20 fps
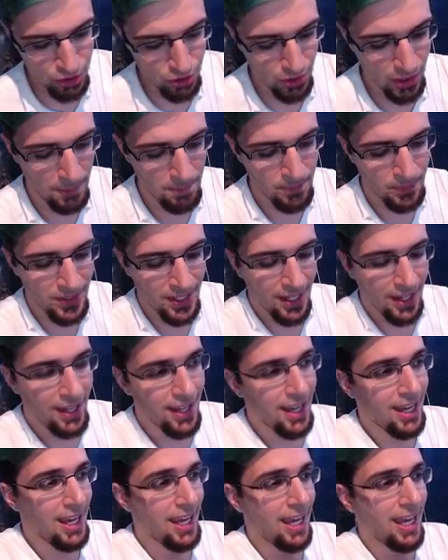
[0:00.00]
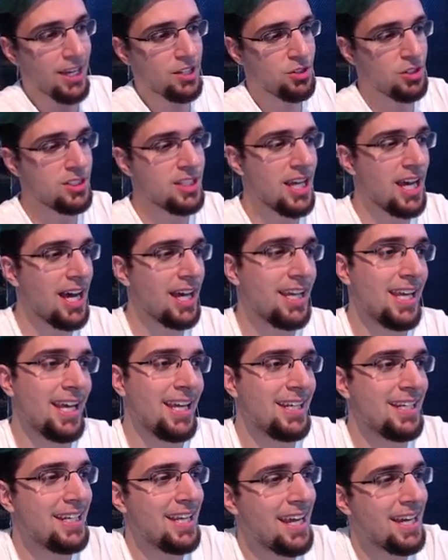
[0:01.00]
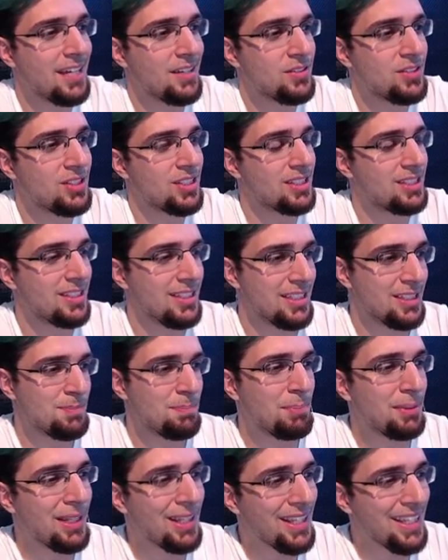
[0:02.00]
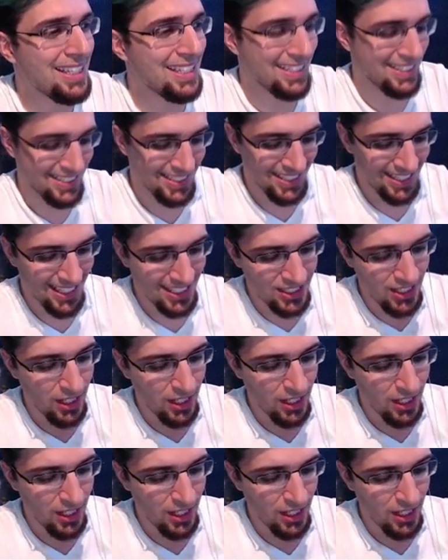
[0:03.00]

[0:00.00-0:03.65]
trait extra attack, and negative 60s, please. That's